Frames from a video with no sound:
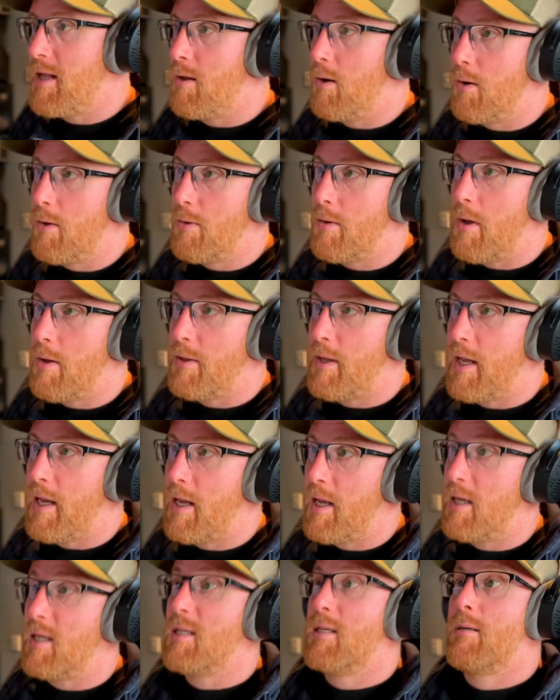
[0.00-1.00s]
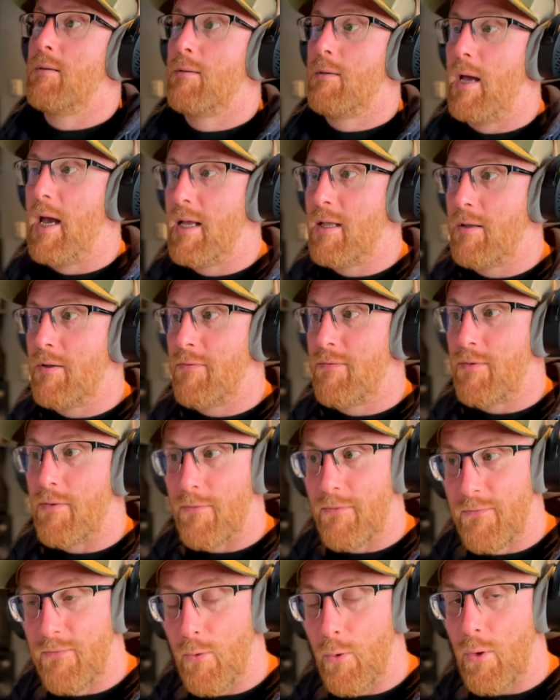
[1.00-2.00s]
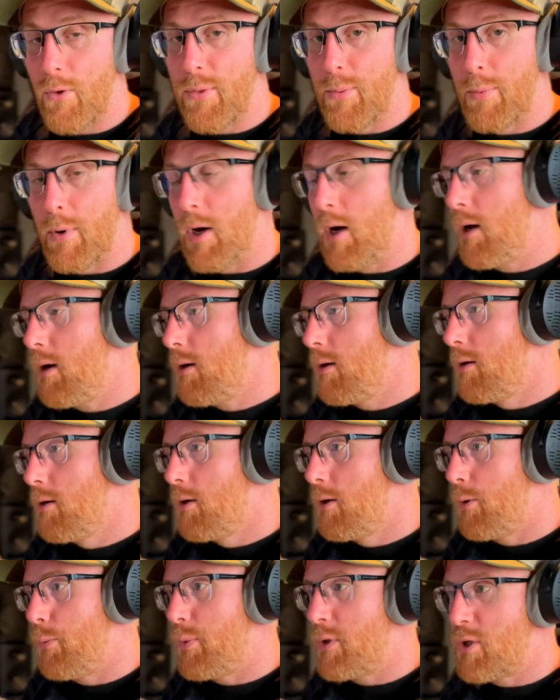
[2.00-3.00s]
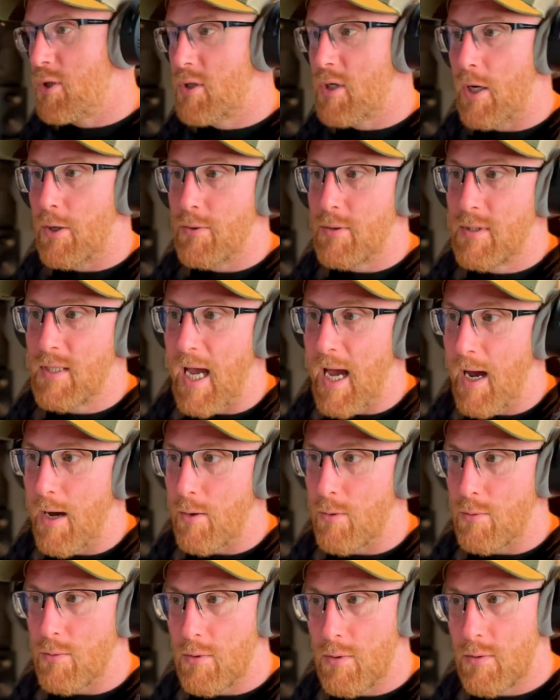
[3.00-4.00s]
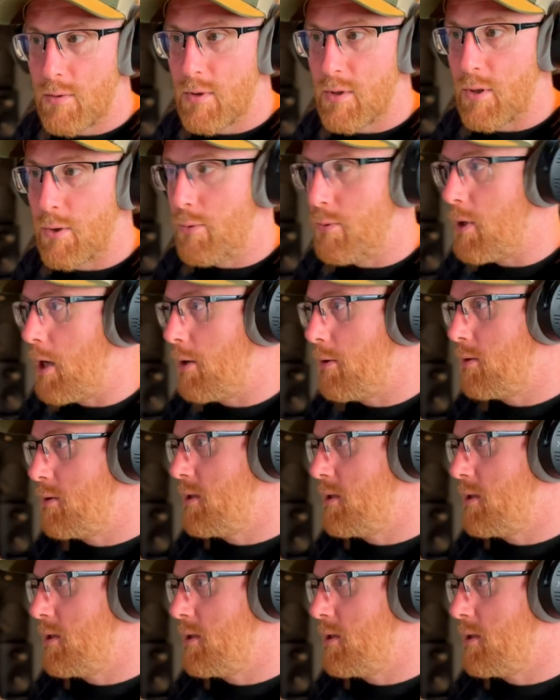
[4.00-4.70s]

on the end of the 4th bar, we just go down 2 notes